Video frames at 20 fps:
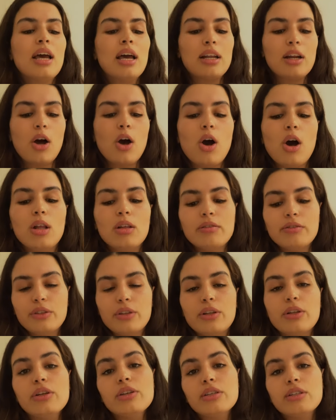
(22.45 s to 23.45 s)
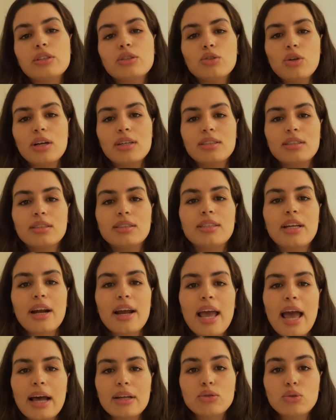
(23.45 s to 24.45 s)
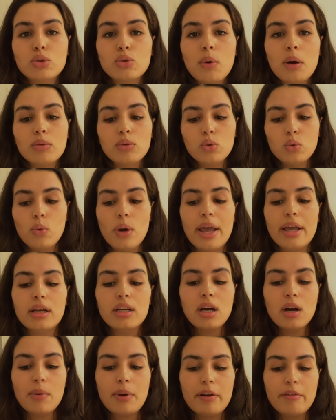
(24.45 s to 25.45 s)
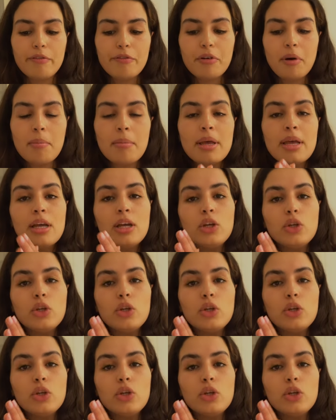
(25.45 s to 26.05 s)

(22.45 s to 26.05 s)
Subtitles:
and all of the little struggles that I had throughout the way going from